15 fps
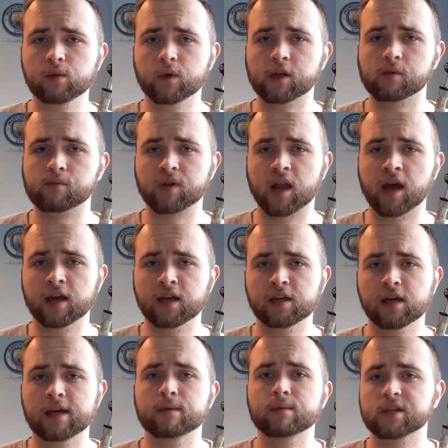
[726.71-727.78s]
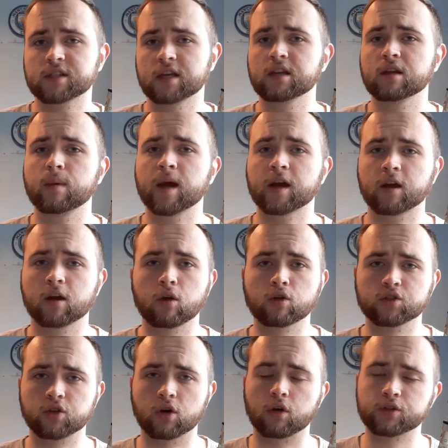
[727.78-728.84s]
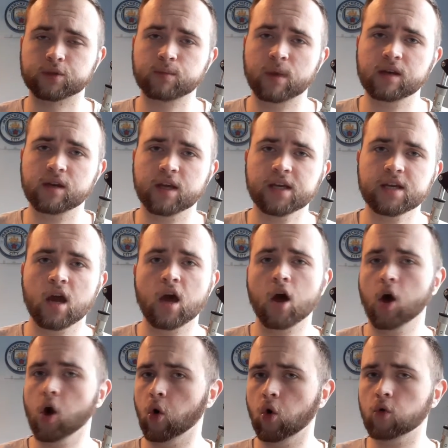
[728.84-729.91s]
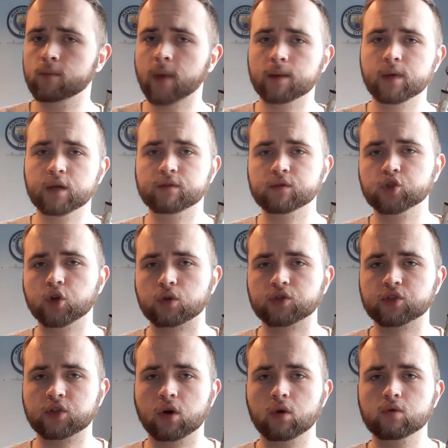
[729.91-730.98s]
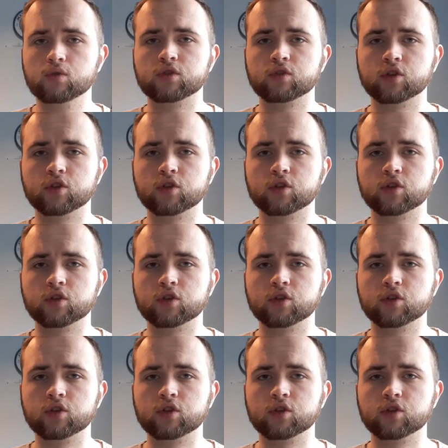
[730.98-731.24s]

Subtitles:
We could play him at centre-back alongside Otamendi, or maybe even John Stones,